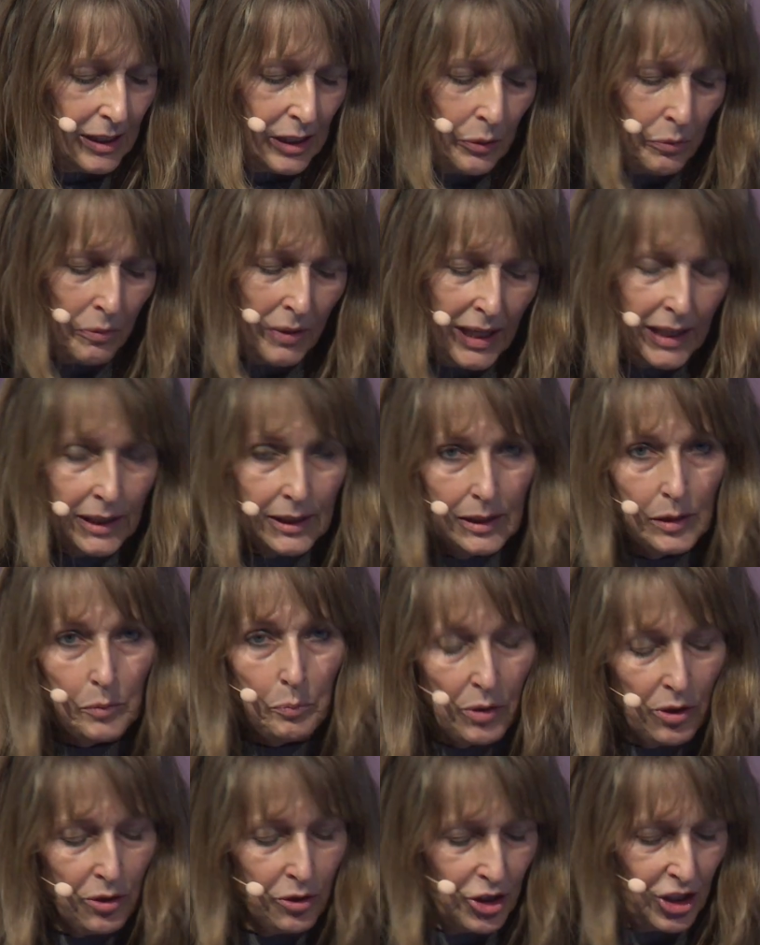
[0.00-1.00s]
Two aided
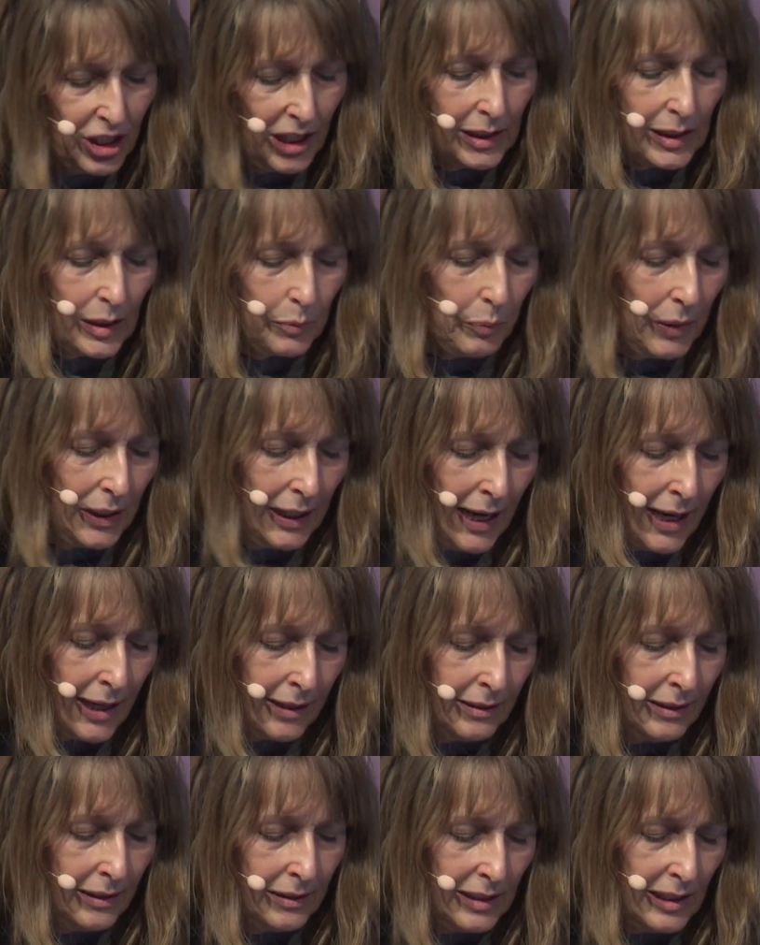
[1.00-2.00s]
projects
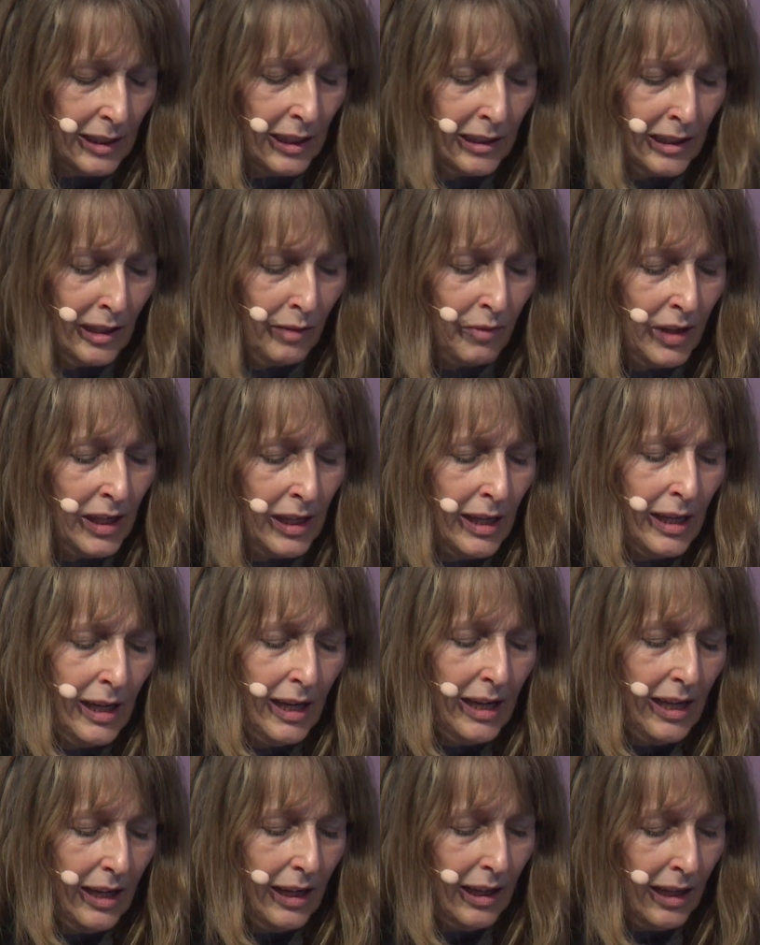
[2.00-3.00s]
began in TRTV.
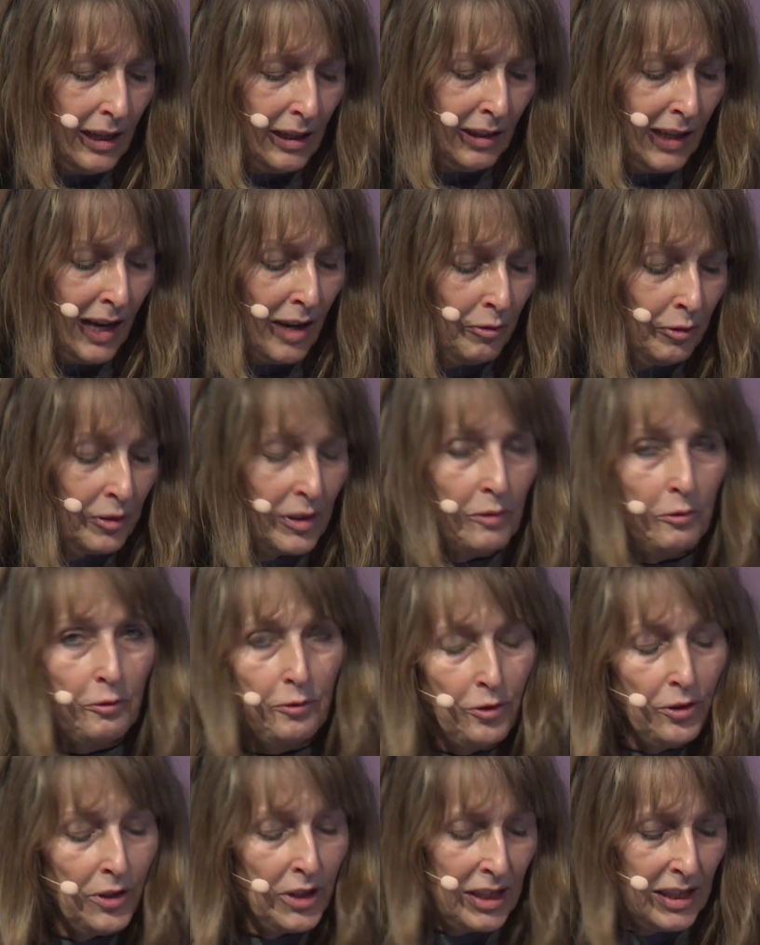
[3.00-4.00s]
After
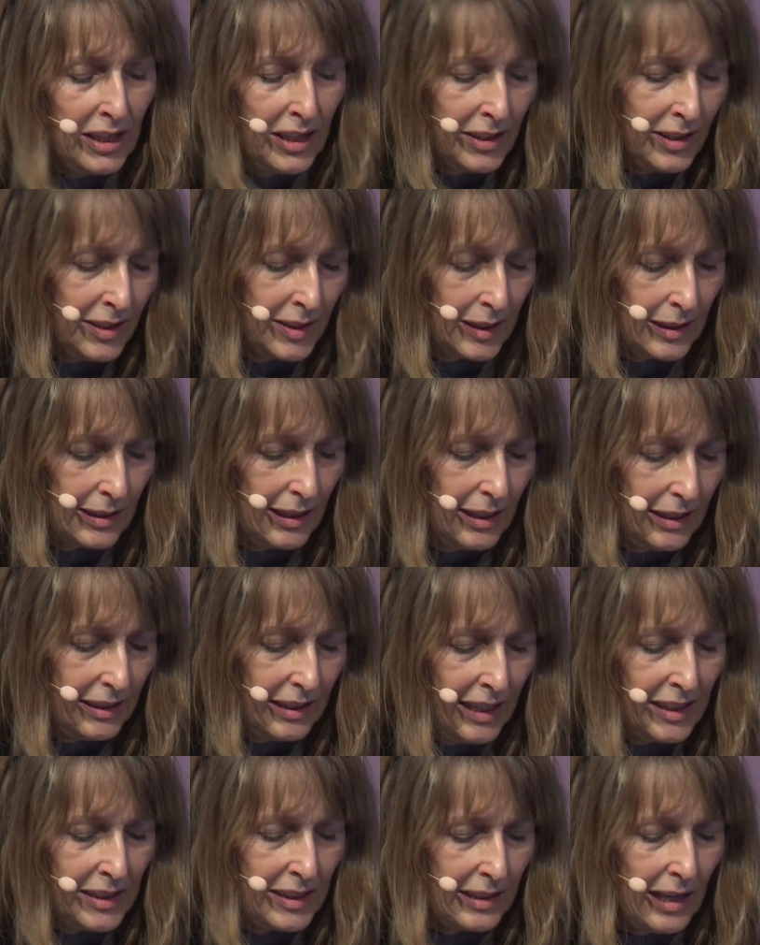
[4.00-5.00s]
4 years,
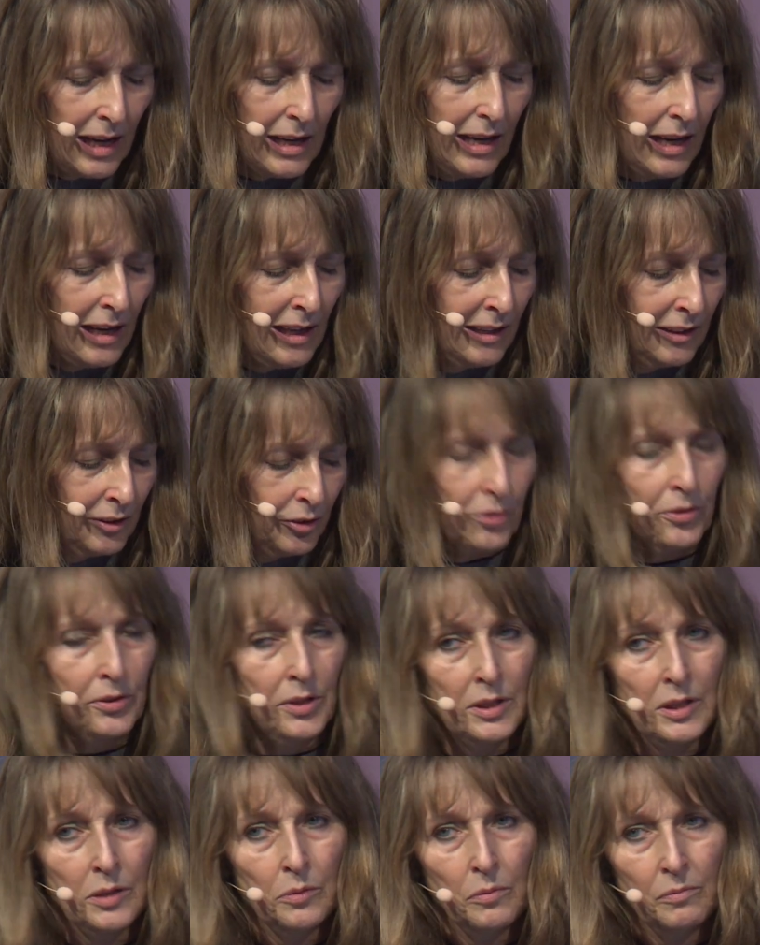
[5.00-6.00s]
textile
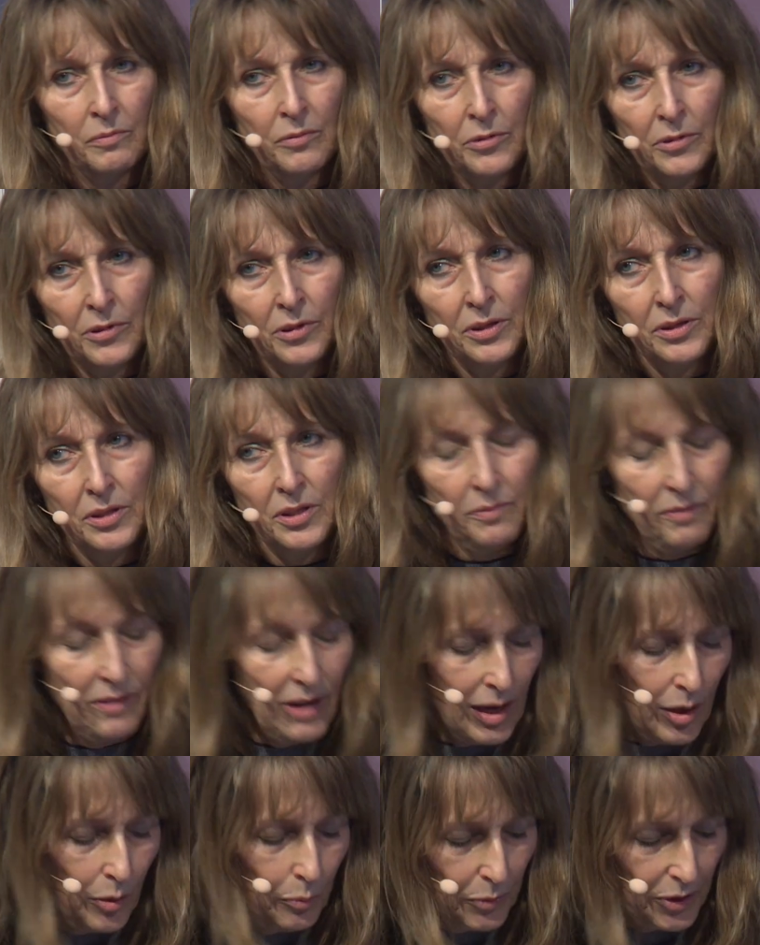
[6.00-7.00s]
electrodes were
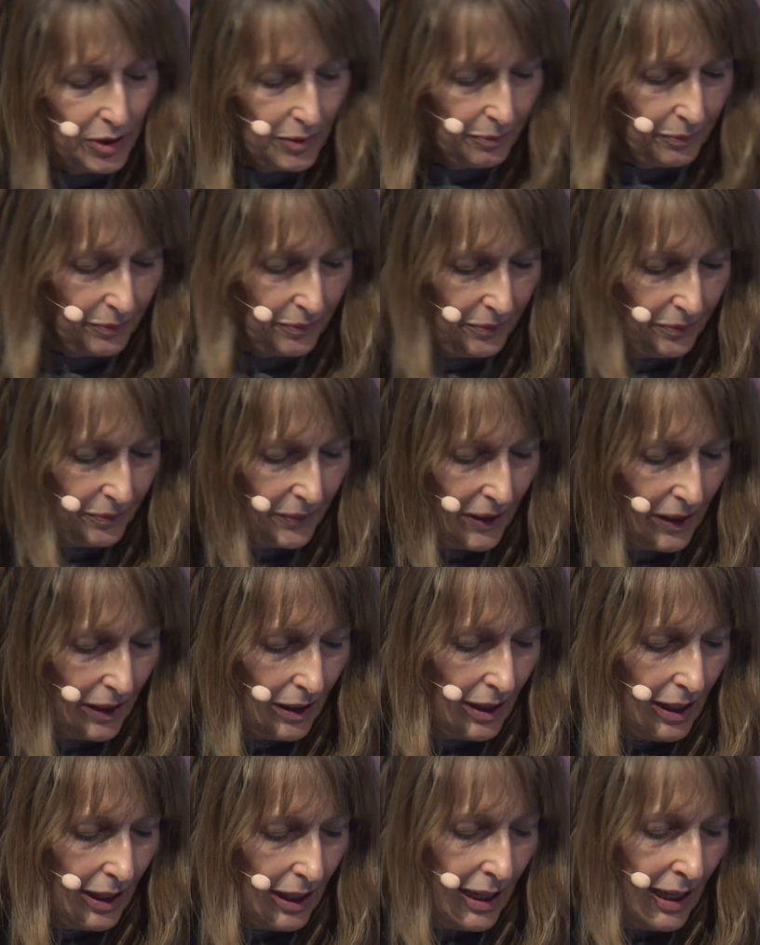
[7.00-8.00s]
developed.
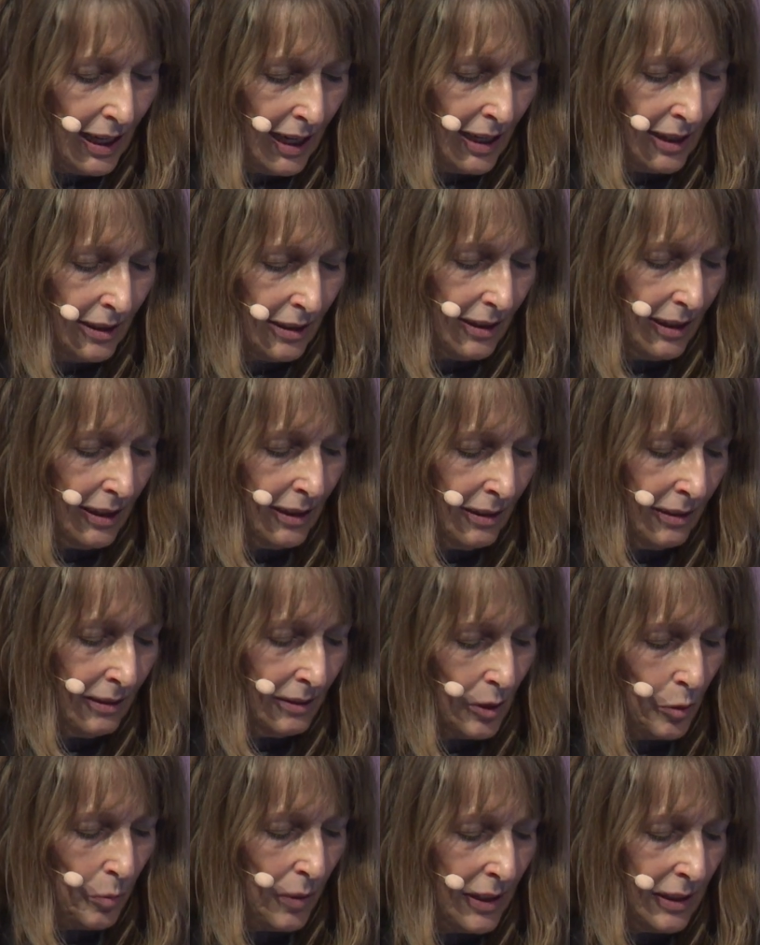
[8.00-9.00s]
And in
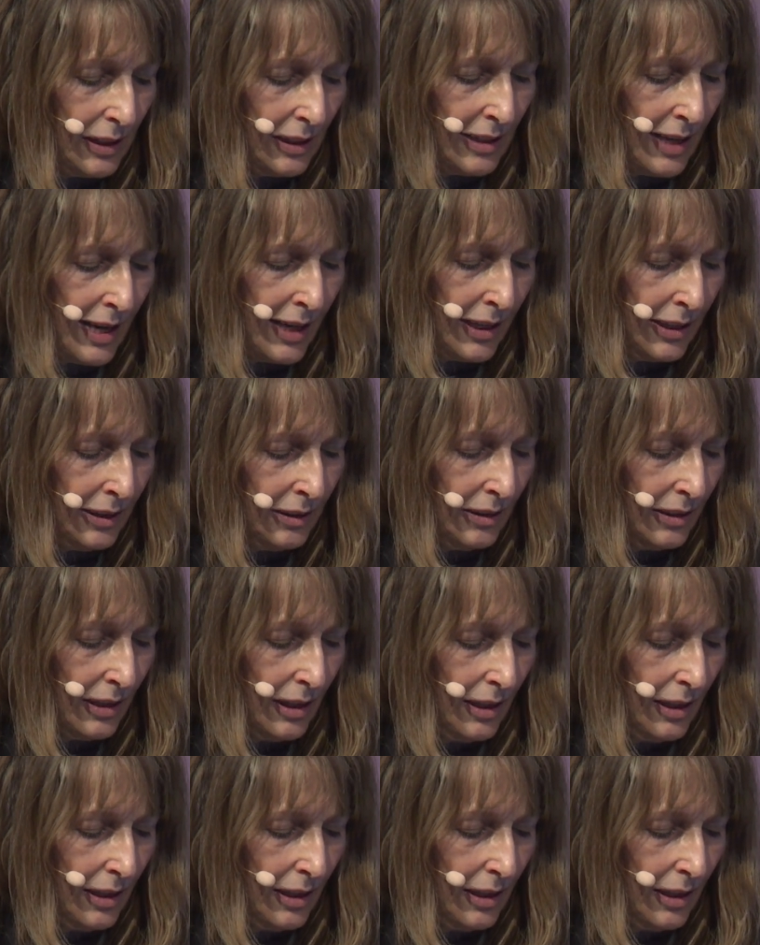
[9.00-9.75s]
2009,